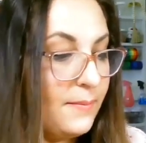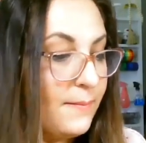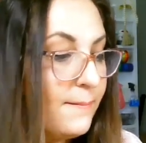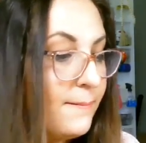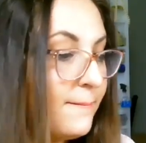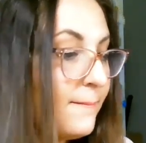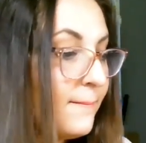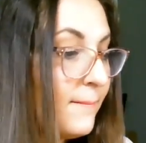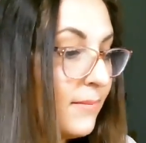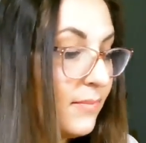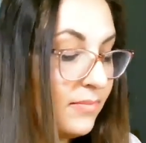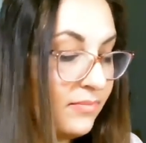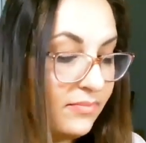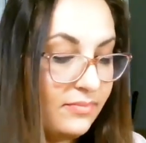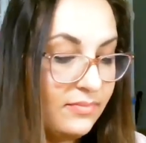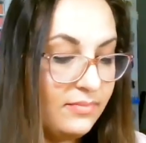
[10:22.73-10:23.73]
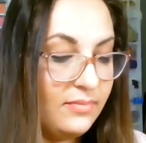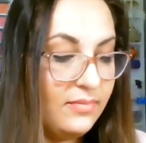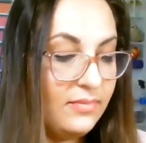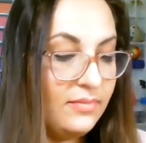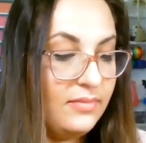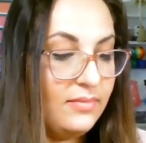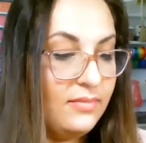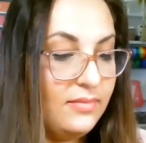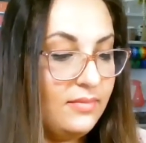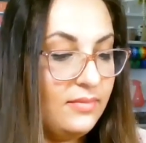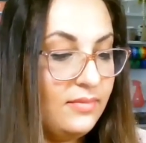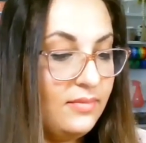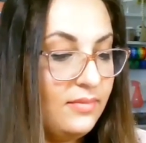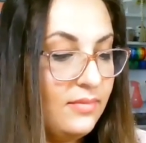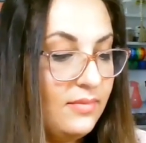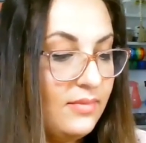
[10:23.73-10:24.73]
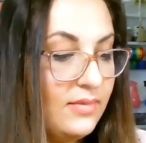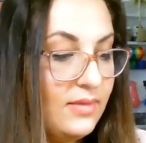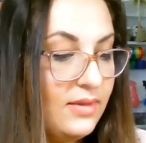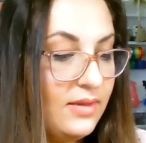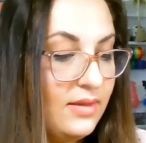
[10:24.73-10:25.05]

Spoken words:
Nobody speaks.